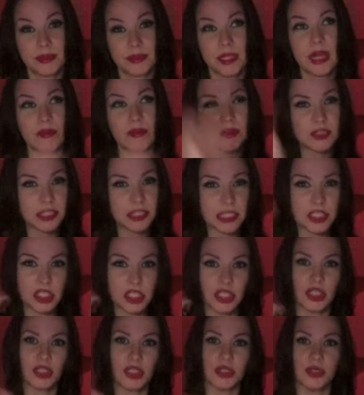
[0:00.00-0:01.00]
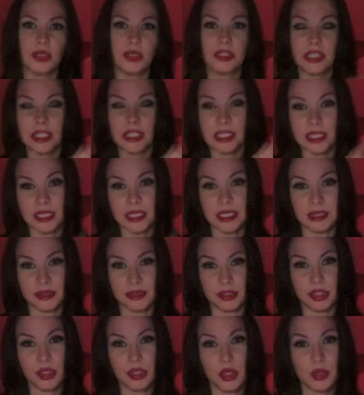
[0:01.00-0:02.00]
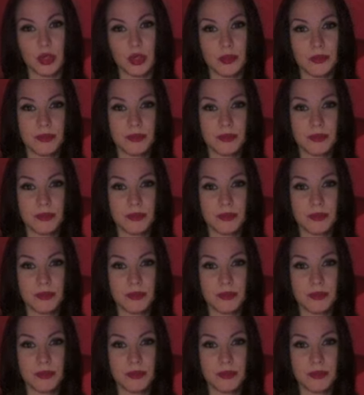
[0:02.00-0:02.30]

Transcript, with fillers: conversational, articulate, you know.